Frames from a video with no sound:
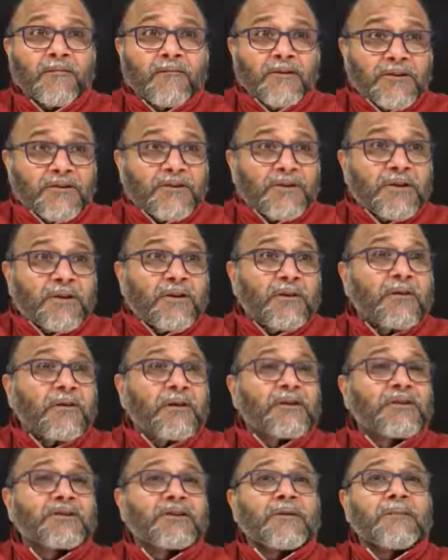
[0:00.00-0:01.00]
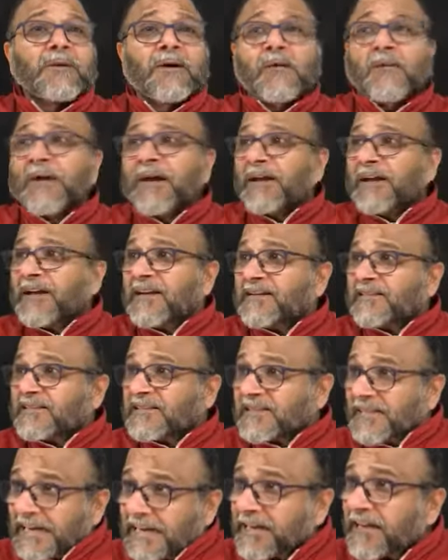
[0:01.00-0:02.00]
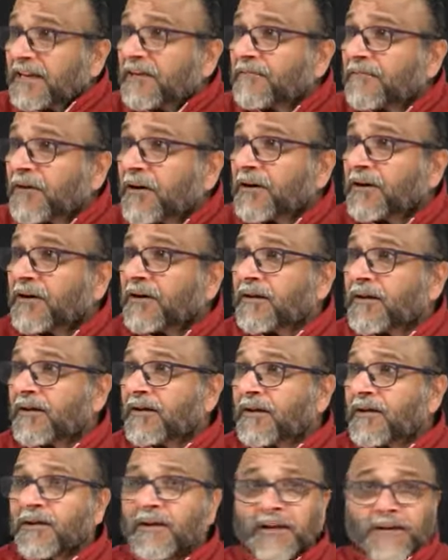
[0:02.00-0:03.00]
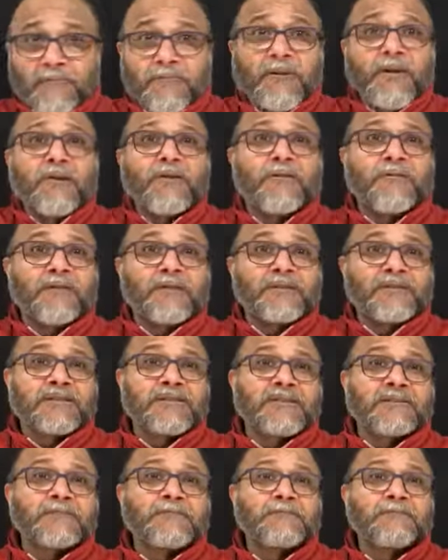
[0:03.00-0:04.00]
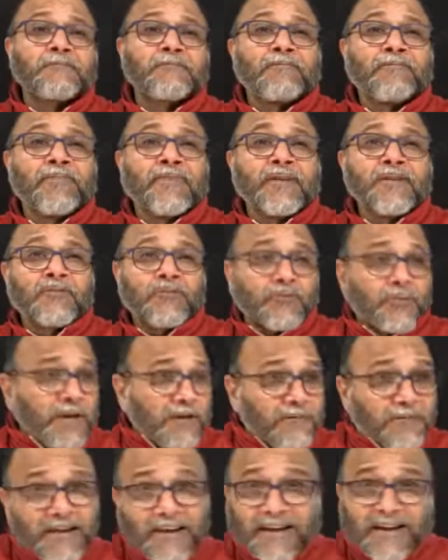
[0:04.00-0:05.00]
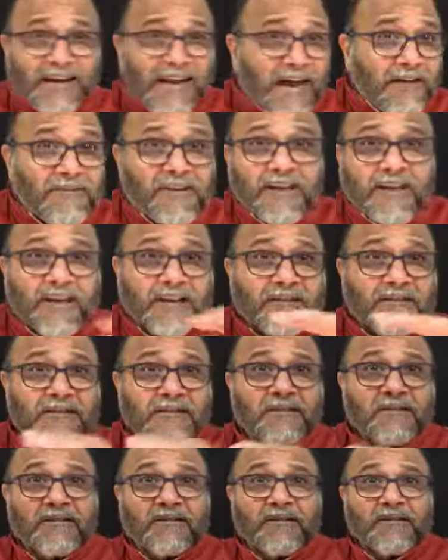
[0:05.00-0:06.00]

which Krishna Bhagwan has set in front, uh, in front of us so that we can navigate